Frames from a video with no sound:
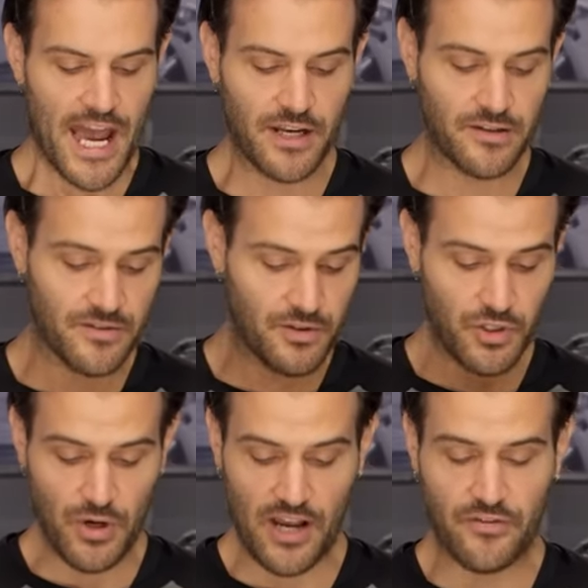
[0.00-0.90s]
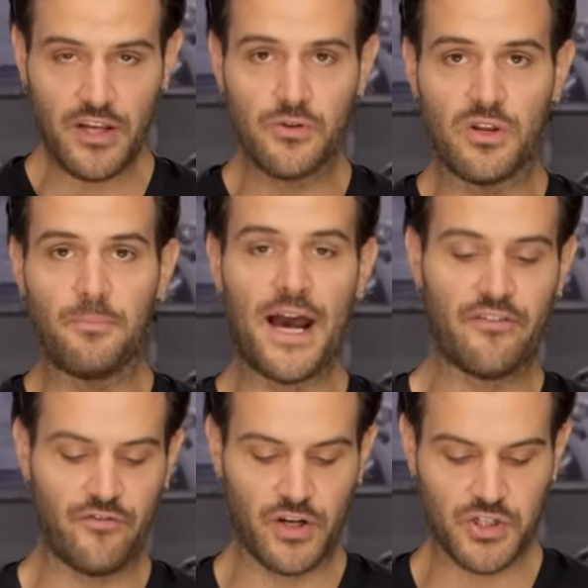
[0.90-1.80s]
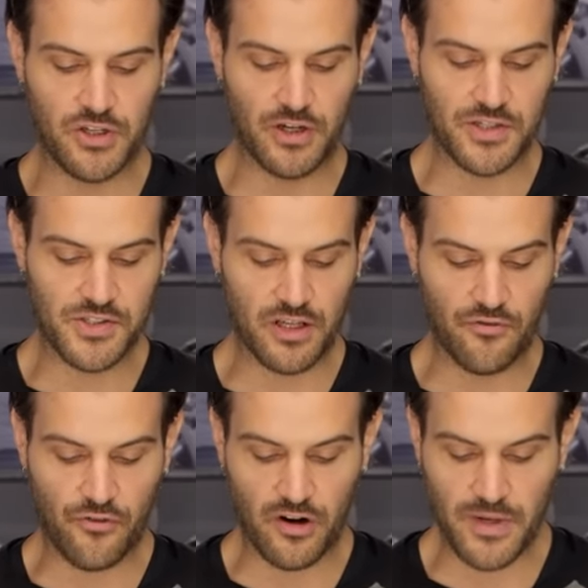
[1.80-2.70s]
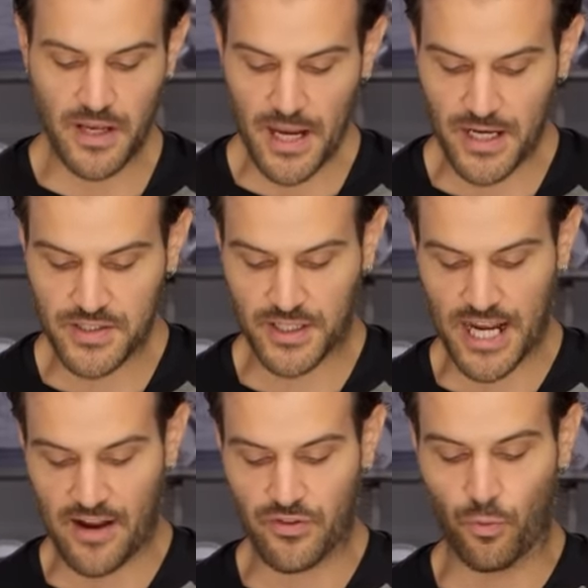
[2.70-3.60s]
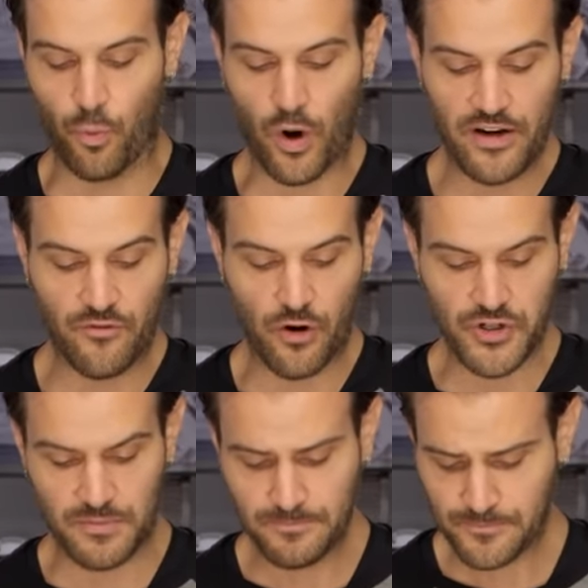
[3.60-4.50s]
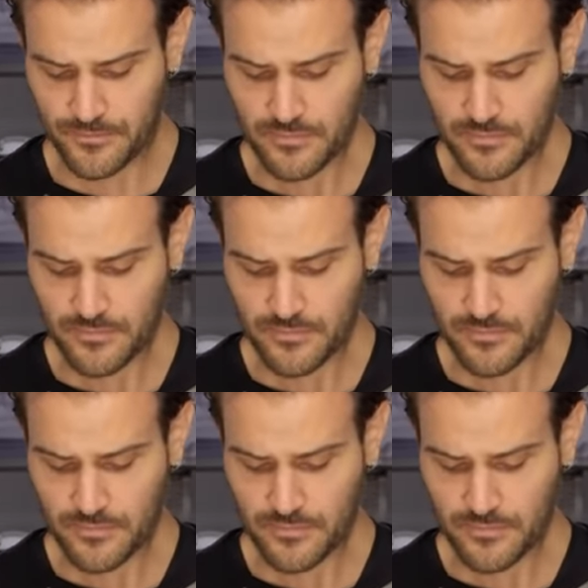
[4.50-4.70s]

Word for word: And you have either the matte finish that you're going to see in front of me, and it's going to have the white version.